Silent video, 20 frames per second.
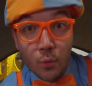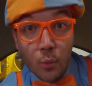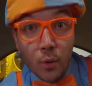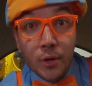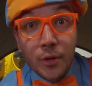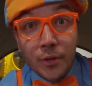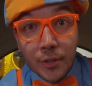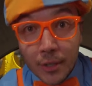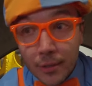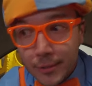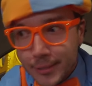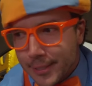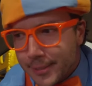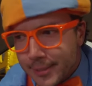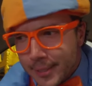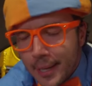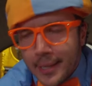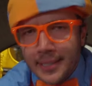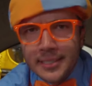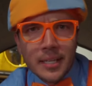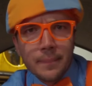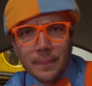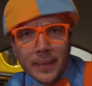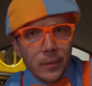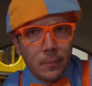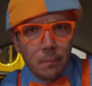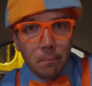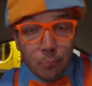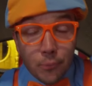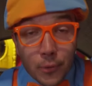worker uses to
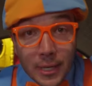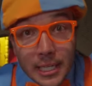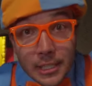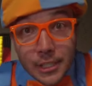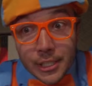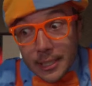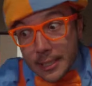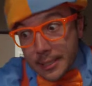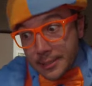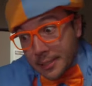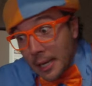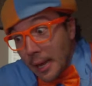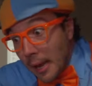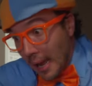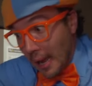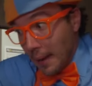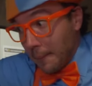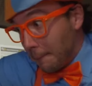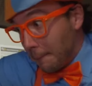build bridges and